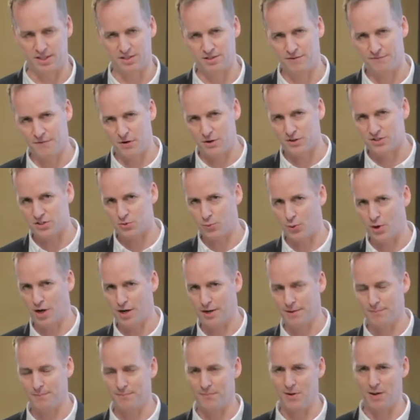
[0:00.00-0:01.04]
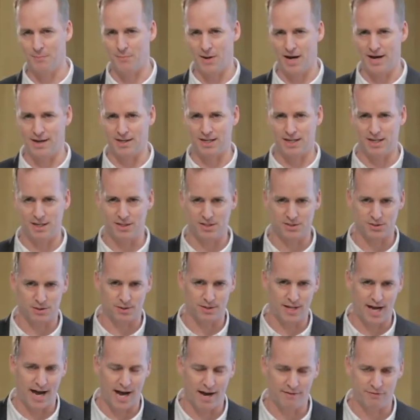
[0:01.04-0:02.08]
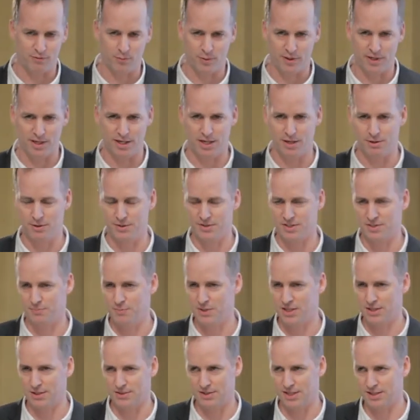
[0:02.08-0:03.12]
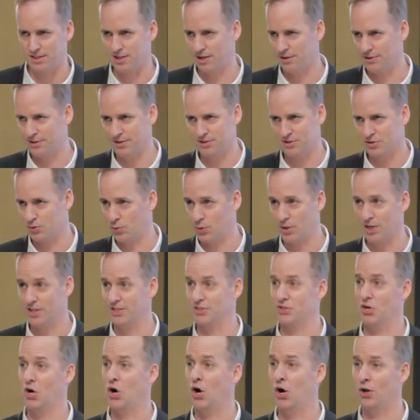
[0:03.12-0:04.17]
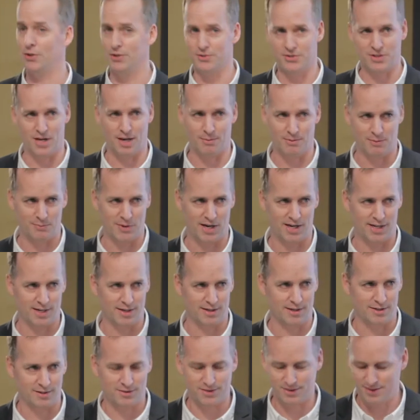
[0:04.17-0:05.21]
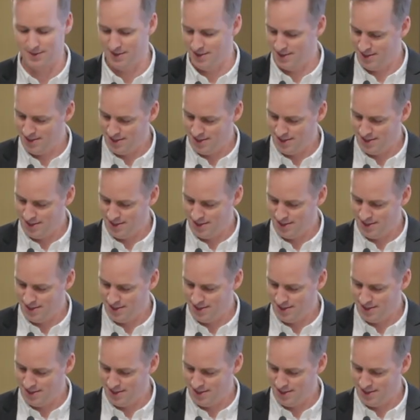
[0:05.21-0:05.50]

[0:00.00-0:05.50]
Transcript: The first one, and my kids will laugh when they hear this because I tell these stories all the time to my kids.